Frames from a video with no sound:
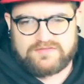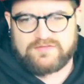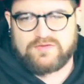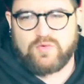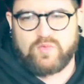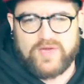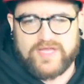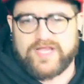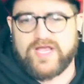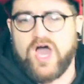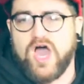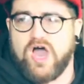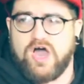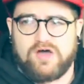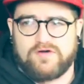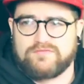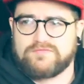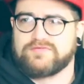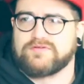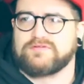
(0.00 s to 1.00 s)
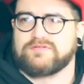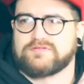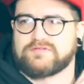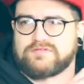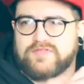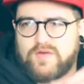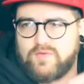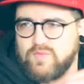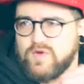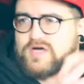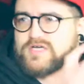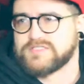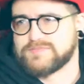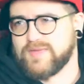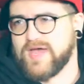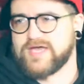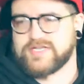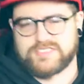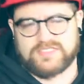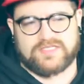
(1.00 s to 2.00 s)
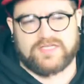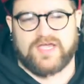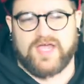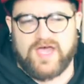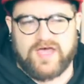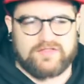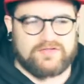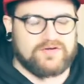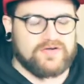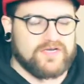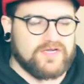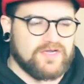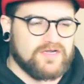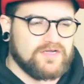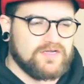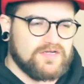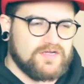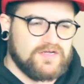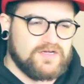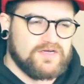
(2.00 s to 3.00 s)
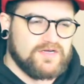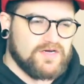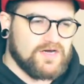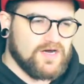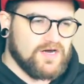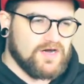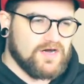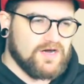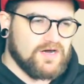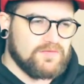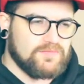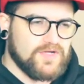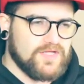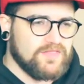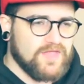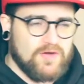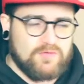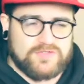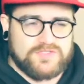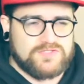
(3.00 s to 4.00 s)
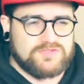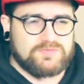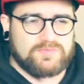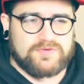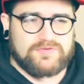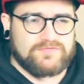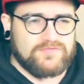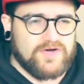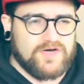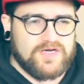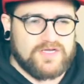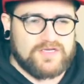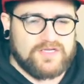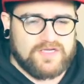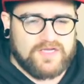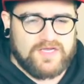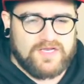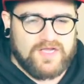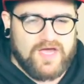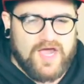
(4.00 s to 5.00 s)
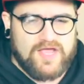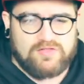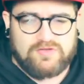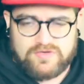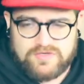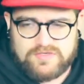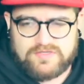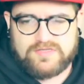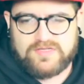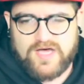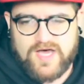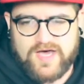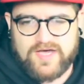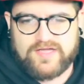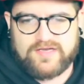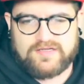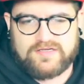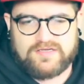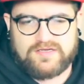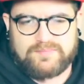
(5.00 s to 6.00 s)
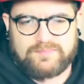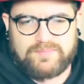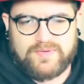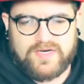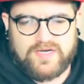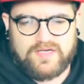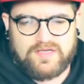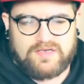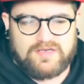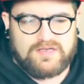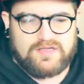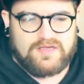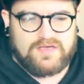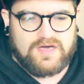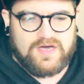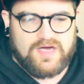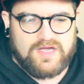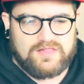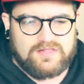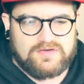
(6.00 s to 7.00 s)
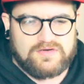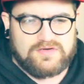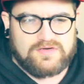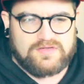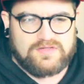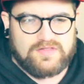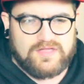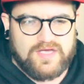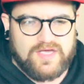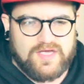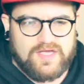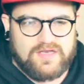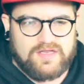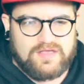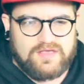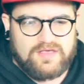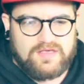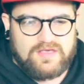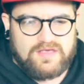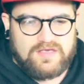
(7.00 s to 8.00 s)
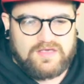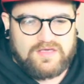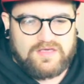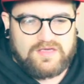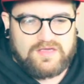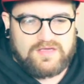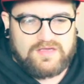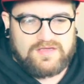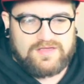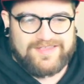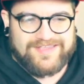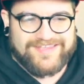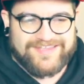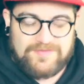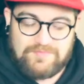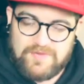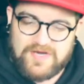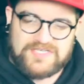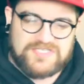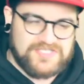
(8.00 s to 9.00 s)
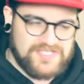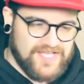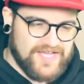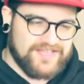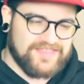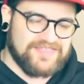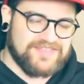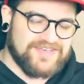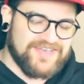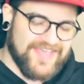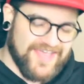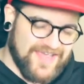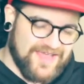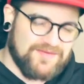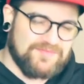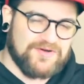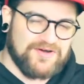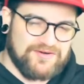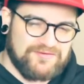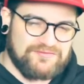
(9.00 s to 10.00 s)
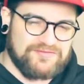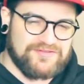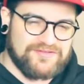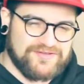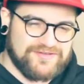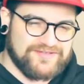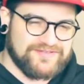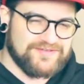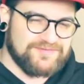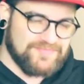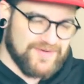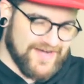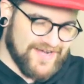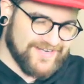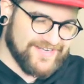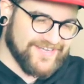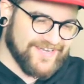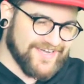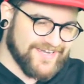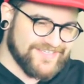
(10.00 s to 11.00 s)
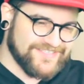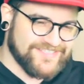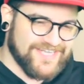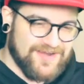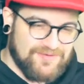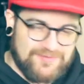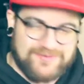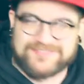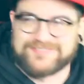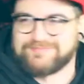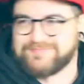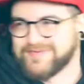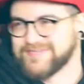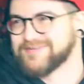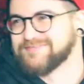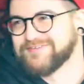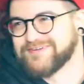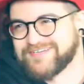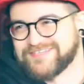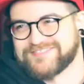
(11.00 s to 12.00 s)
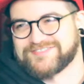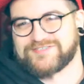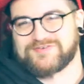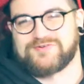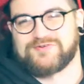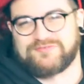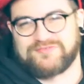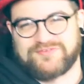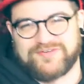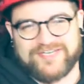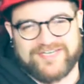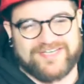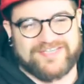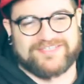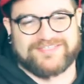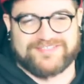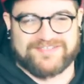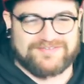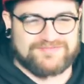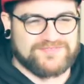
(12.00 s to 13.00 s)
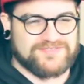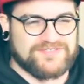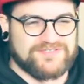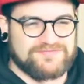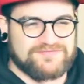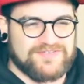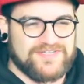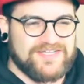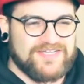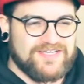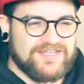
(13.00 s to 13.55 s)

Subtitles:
the week of that was Magic the Gathering. And that was super fun, and I learned a lot, but I learned that much like the name of the podcast, I was a bit of a control freak in terms of